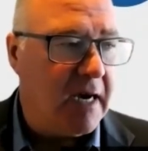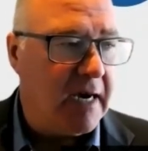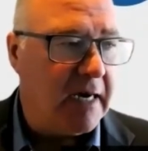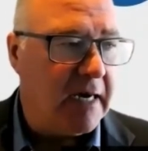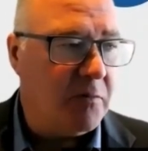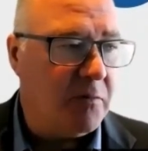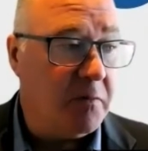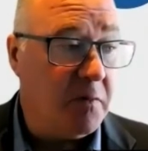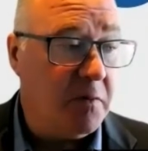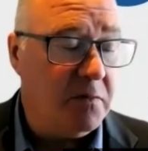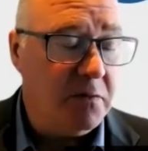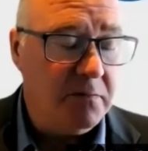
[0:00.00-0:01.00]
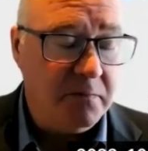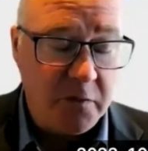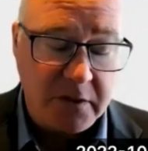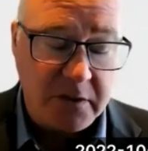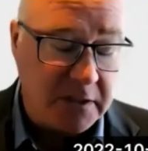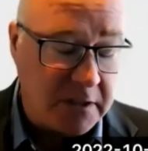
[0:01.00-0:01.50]
uh, we'll,
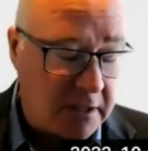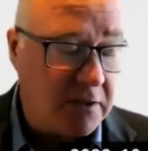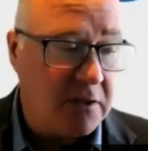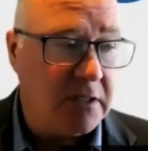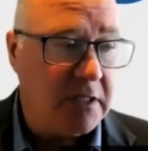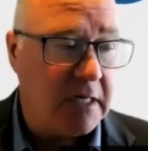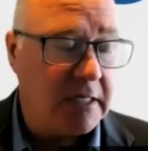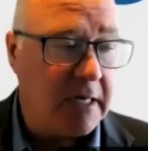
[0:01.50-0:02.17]
we'll, continue to see a